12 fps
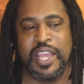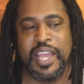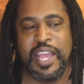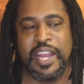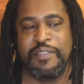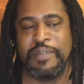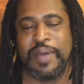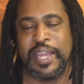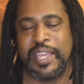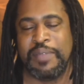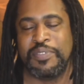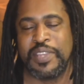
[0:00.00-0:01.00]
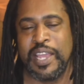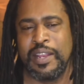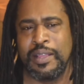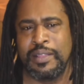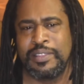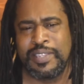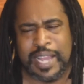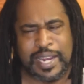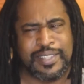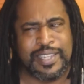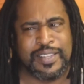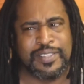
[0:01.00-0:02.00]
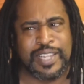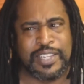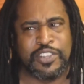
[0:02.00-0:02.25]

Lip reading: And everybody keeps saying, it kind of sounds like